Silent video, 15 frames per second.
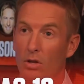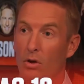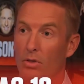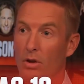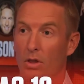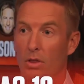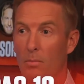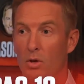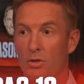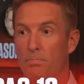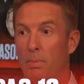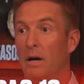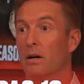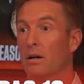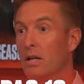even though they're the
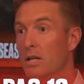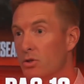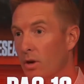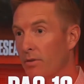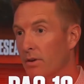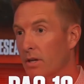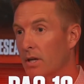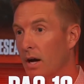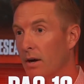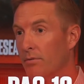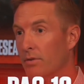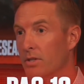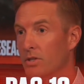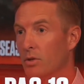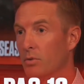most parity-driven
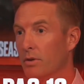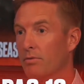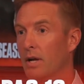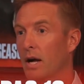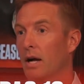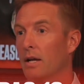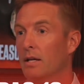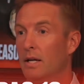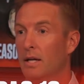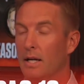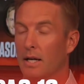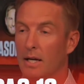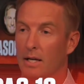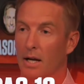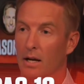conference that we've got
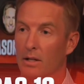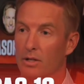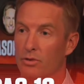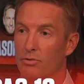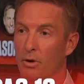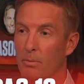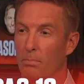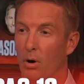in college